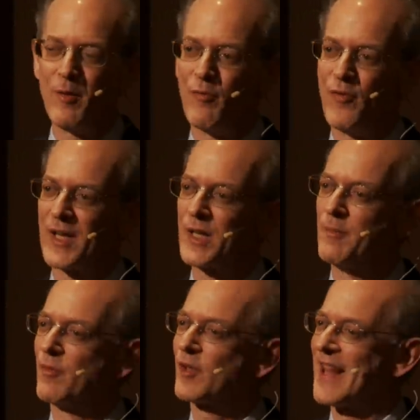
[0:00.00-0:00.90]
victim
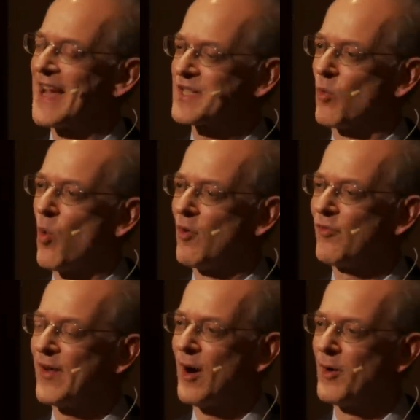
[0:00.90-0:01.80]
of class
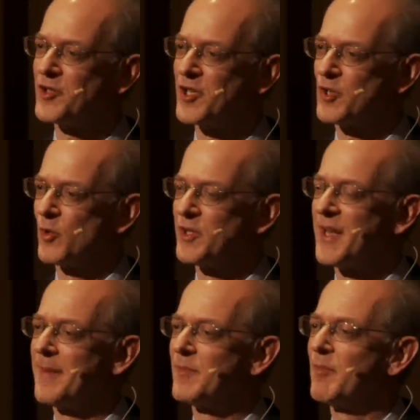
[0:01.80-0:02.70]
warfare, and she is
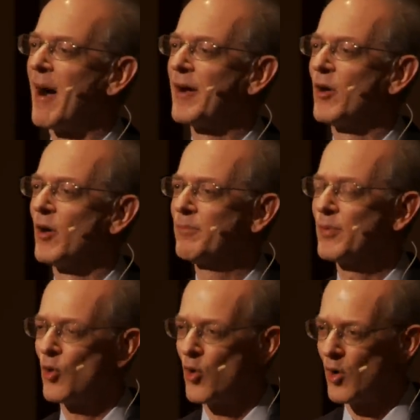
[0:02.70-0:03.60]
redeemed by her
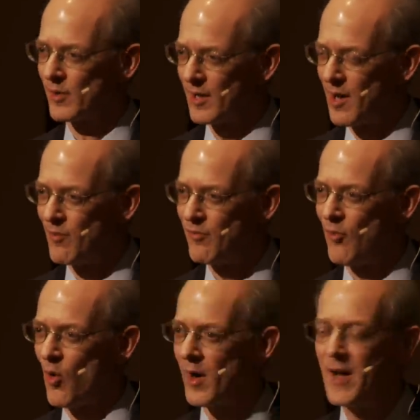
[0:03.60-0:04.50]
pure love
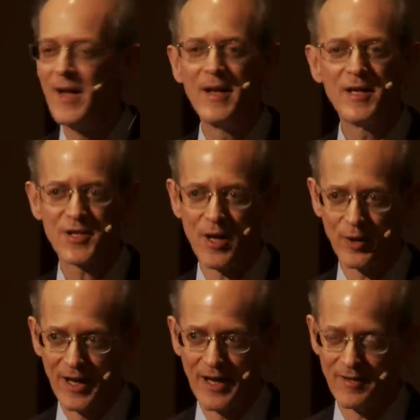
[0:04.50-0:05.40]
for
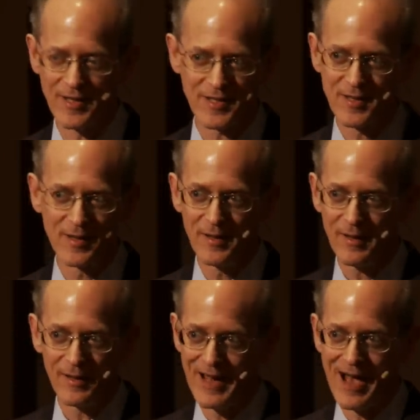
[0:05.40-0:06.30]
Sergei, this
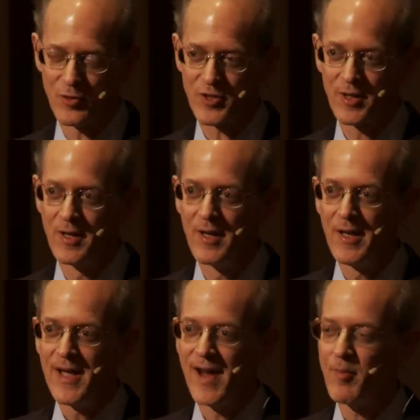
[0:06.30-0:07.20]
lout.
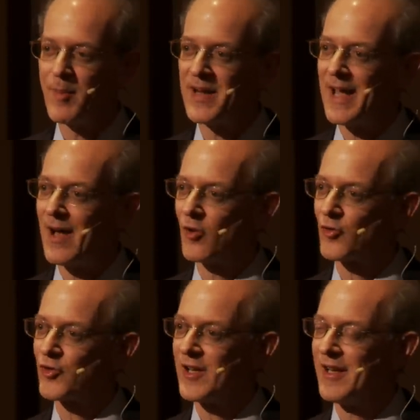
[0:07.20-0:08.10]
Everybody
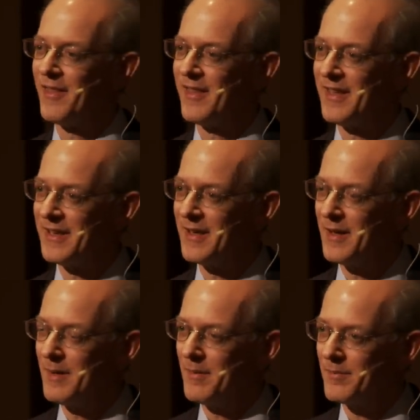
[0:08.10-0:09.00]
else in the
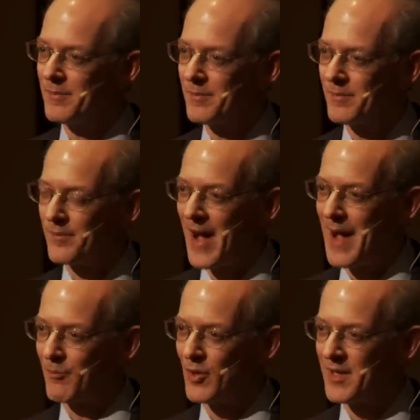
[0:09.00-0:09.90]

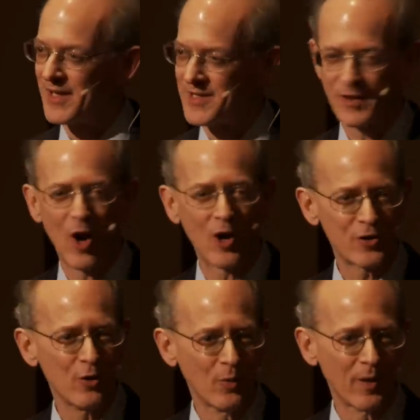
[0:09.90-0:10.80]
opera is a
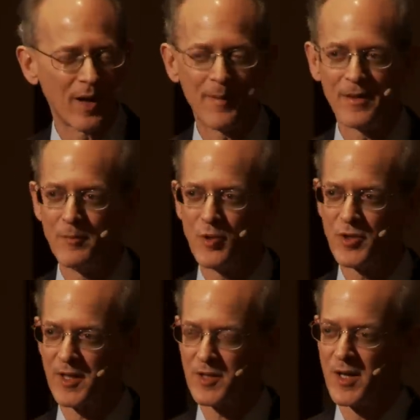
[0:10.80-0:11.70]
cartoon, and the
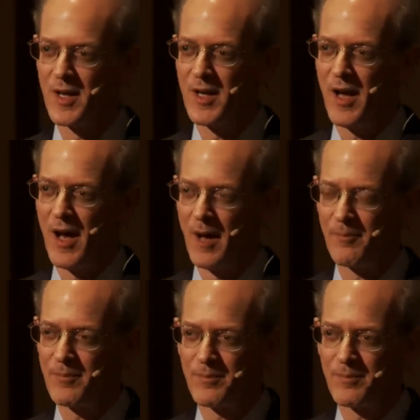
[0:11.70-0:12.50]
music is uh,